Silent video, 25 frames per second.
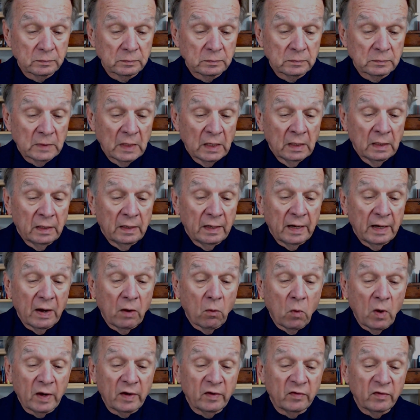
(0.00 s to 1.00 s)
Now, what
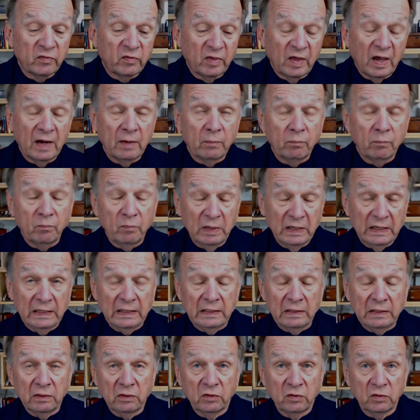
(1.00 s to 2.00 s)
does that mean
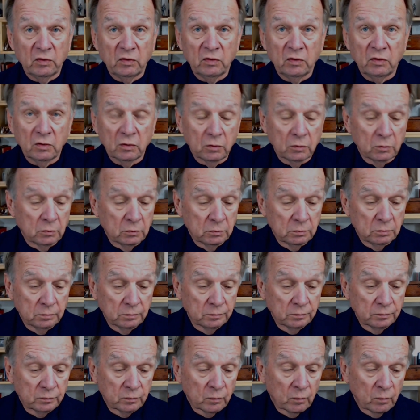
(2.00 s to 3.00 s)
to you?
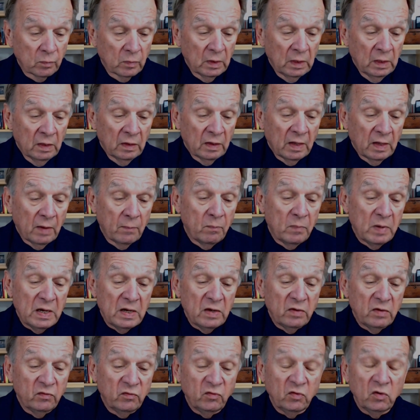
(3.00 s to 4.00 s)
That means
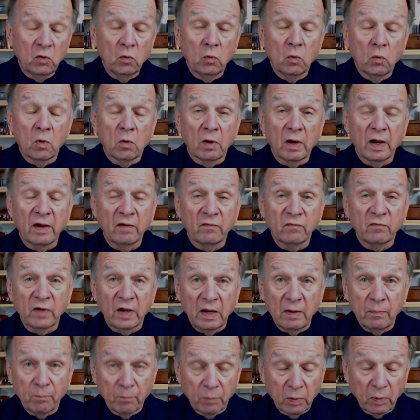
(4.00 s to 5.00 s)
you will have a
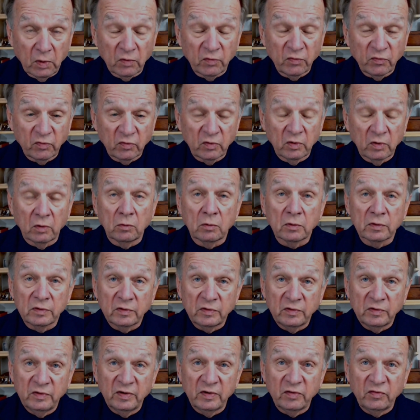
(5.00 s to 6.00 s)
personal
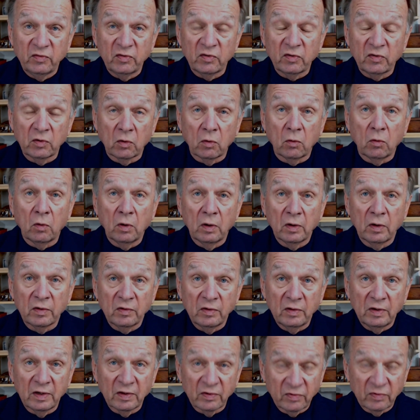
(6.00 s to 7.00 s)
digital
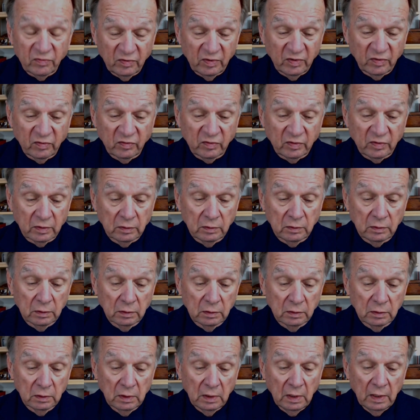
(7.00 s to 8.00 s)
assistant
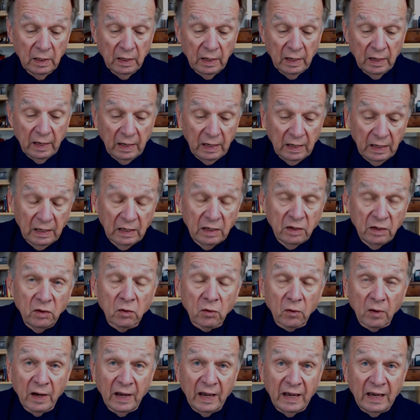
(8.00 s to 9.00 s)
in your
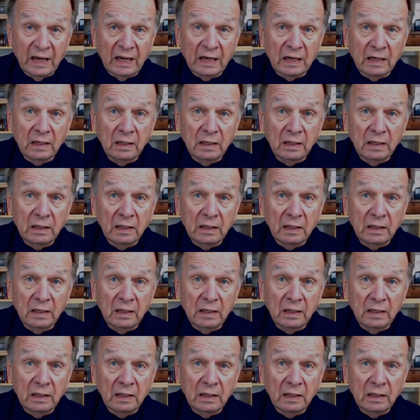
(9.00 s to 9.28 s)
hand,